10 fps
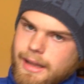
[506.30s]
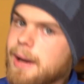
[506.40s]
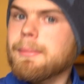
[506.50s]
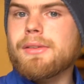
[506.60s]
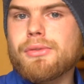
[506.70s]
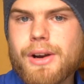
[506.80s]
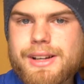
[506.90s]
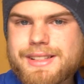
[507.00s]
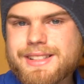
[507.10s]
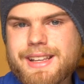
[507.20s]
And that, my
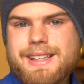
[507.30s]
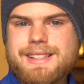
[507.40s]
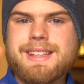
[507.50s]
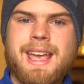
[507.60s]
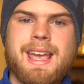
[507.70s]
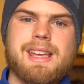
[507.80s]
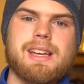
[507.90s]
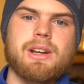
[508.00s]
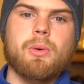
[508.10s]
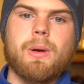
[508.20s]
friends, is
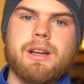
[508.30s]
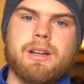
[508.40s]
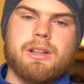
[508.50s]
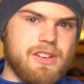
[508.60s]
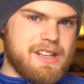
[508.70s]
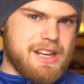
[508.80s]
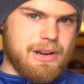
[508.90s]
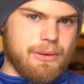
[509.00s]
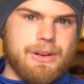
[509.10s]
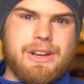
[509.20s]
a quick
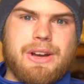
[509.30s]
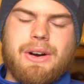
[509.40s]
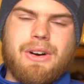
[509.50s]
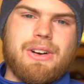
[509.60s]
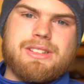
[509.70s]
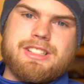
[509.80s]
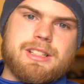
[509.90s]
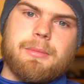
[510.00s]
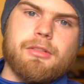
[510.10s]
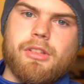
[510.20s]
video on
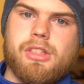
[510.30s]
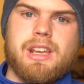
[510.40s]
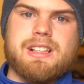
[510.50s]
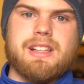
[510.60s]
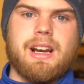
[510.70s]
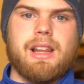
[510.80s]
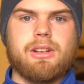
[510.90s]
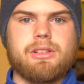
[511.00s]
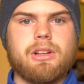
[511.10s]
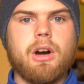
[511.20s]
some of the things that I
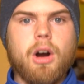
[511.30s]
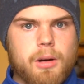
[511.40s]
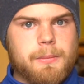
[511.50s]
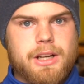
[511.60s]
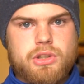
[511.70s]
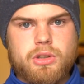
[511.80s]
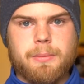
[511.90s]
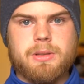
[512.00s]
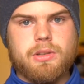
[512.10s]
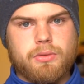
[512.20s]
learned on my
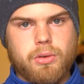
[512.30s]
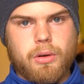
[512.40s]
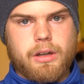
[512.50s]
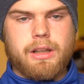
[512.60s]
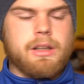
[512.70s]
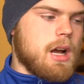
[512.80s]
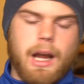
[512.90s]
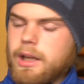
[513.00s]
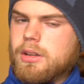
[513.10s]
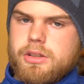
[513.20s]
trip to Florida.
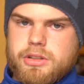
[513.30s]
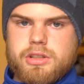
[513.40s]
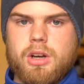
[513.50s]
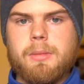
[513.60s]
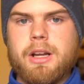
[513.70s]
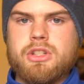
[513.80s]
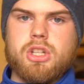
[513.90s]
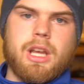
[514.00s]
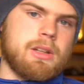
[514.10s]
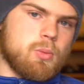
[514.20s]
I learned so
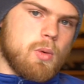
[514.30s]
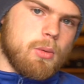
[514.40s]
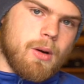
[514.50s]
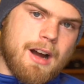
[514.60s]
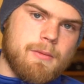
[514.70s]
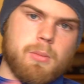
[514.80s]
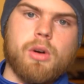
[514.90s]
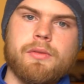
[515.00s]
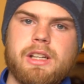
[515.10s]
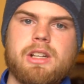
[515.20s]
much, and we will have
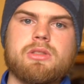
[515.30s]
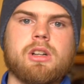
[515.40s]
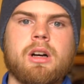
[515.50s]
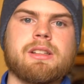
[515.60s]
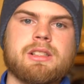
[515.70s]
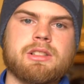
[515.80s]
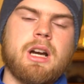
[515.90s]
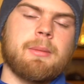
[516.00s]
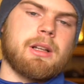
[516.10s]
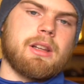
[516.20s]
more videos on this
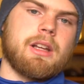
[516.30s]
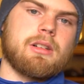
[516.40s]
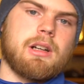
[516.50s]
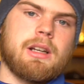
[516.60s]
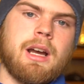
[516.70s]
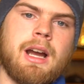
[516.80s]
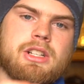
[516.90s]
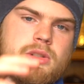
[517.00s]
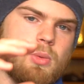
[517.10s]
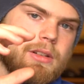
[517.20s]
topic later on. I
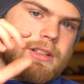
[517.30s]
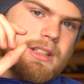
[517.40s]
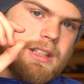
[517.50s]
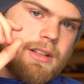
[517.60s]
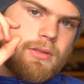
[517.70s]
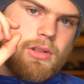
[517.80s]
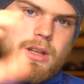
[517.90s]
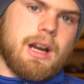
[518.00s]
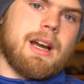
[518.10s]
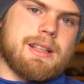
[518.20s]
just wanted to give you
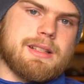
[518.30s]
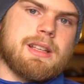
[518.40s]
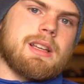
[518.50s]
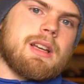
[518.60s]
guys